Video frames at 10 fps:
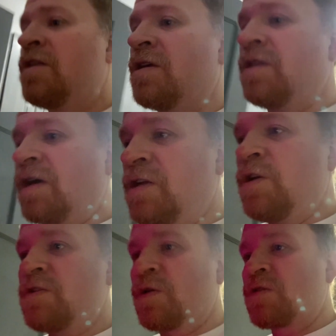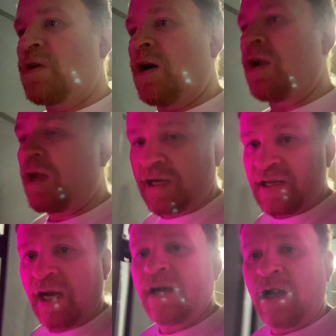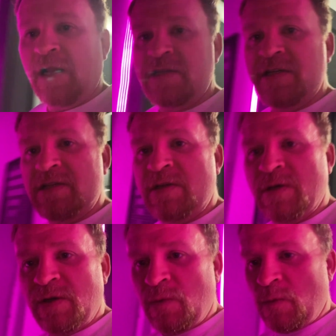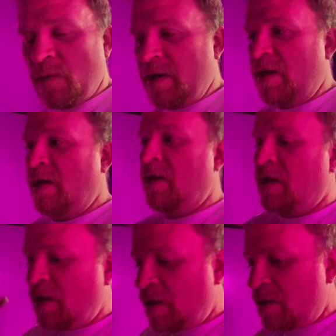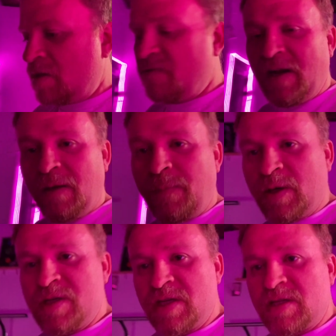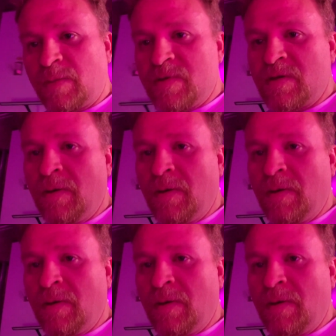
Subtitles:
to then use those godlike technologies to redevelop our systems.